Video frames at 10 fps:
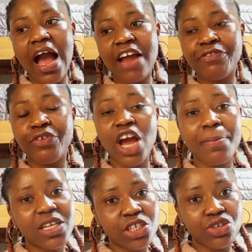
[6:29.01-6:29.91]
And for
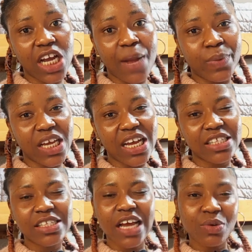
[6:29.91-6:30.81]
embassy track
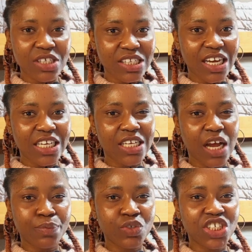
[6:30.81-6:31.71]
applicants outside
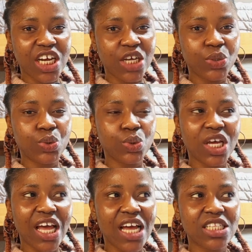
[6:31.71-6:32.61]
Abuja, you
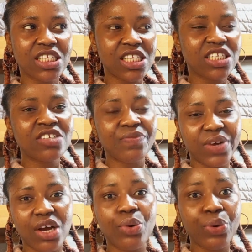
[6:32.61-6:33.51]
can send it
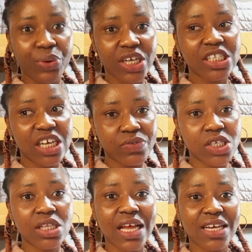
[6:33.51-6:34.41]
via courier
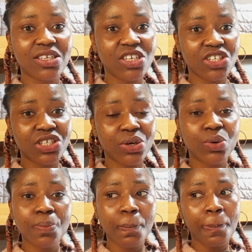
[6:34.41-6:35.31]
service like DHL